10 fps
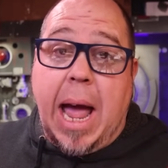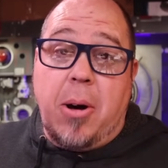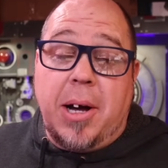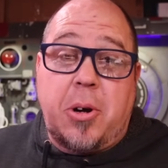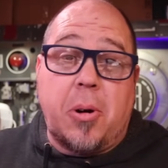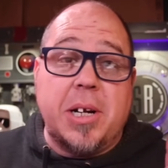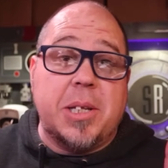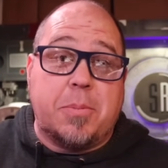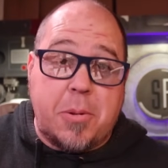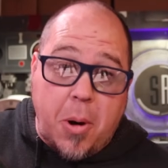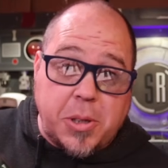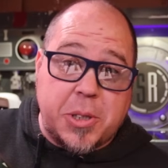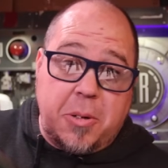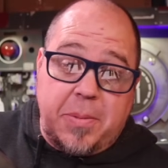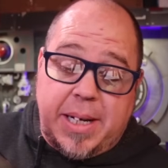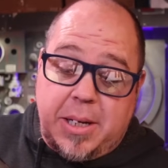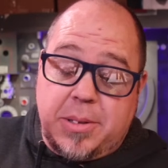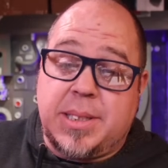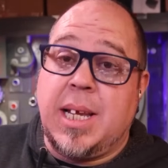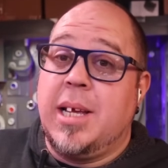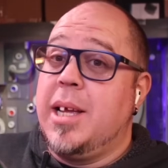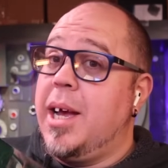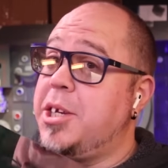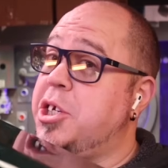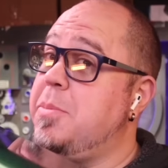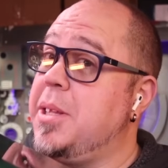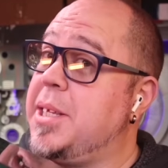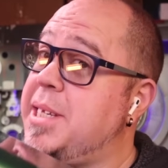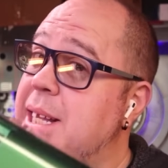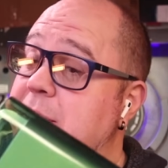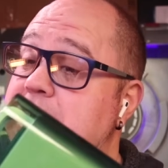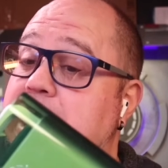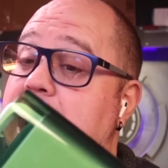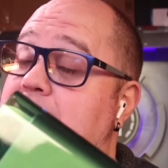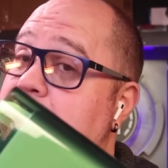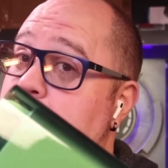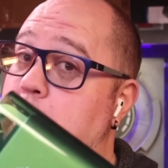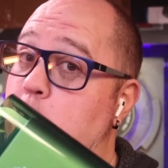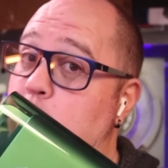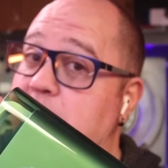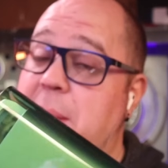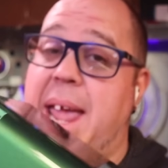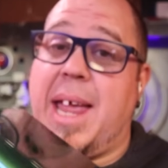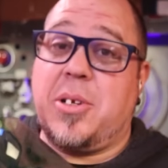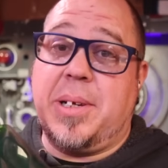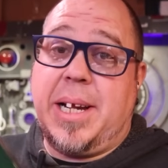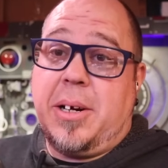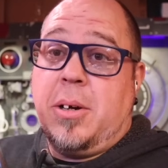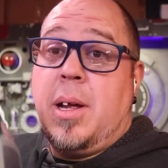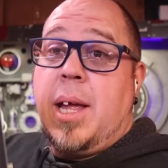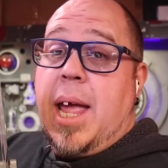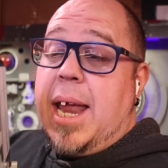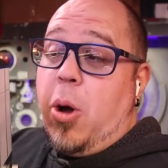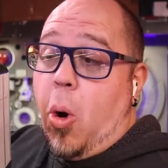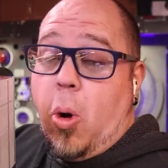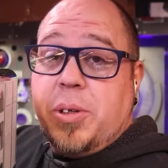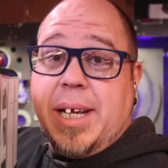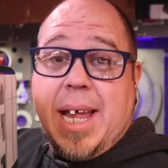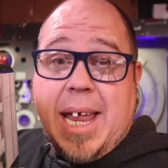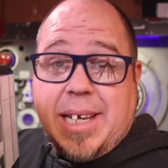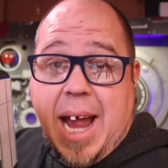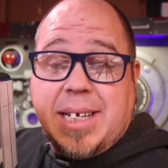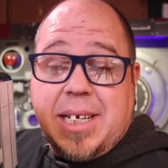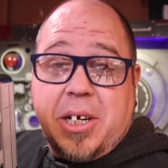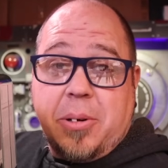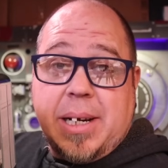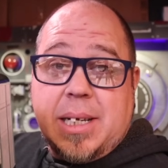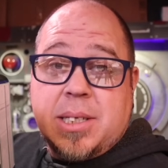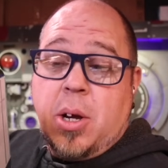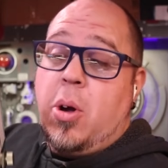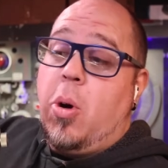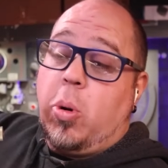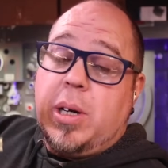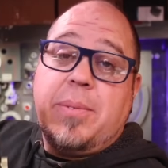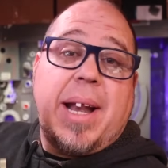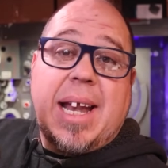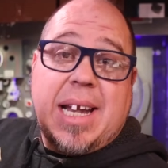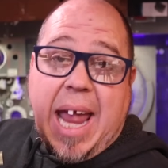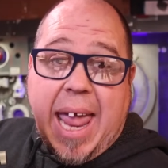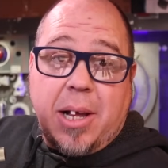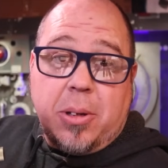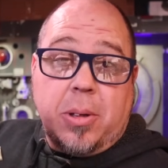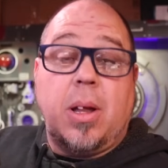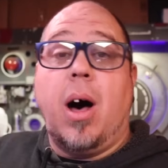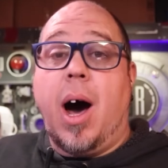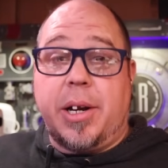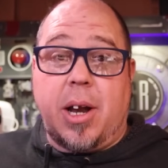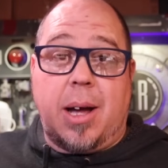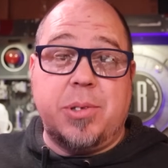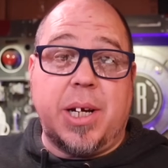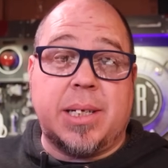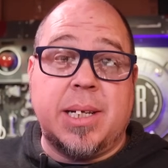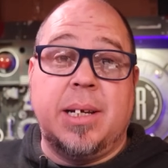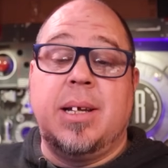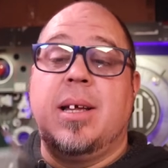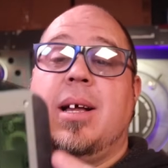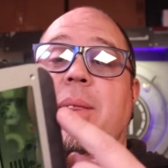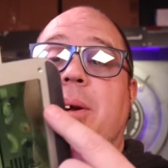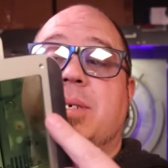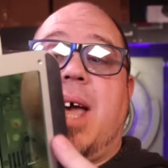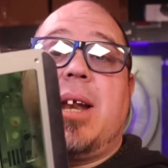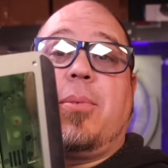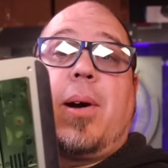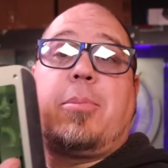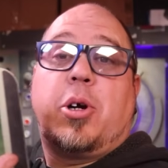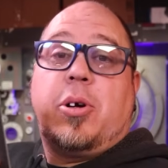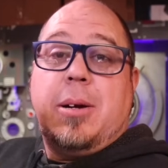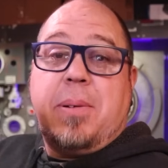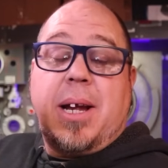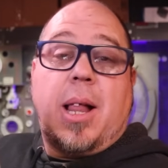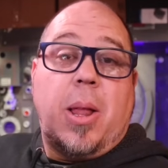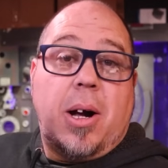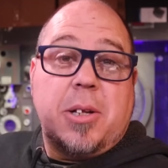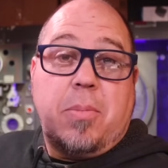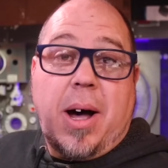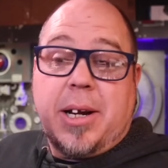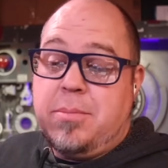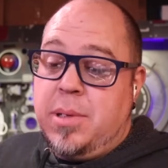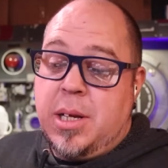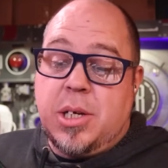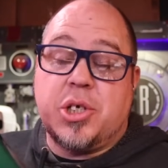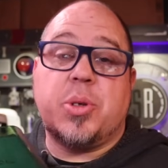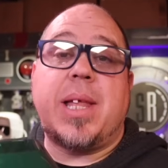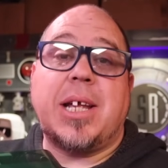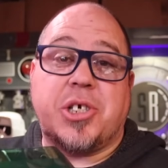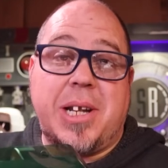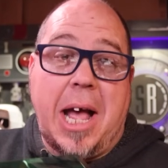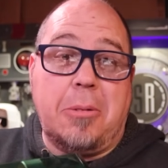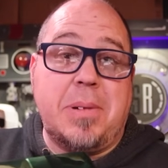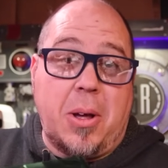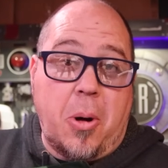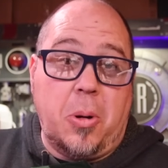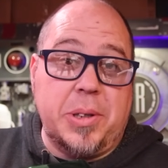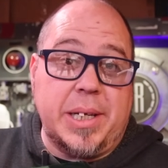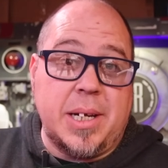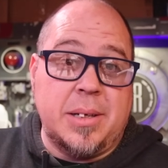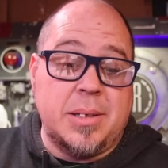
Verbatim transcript: now according to the promotional videos I should be able to take this guy with the handle here and hold it at 90 degrees or even at an angle on an object. There's kind of rubber gripping along the bottom, so that should help me hold it.